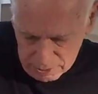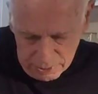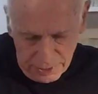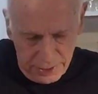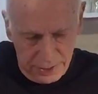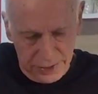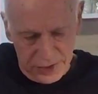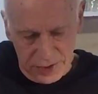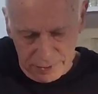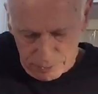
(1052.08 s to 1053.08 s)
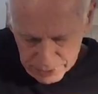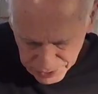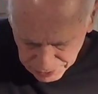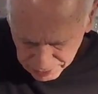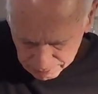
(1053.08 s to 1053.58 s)
go, you can see the
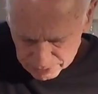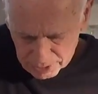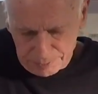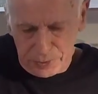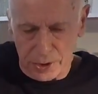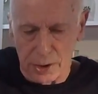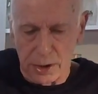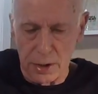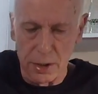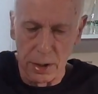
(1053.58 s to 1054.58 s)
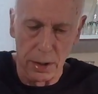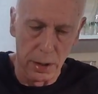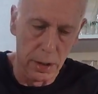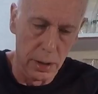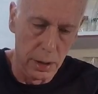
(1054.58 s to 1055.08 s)
moisture coming up there,
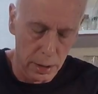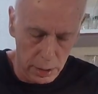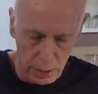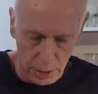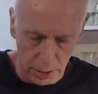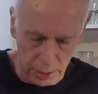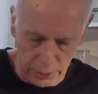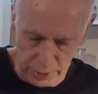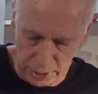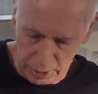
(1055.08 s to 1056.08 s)
and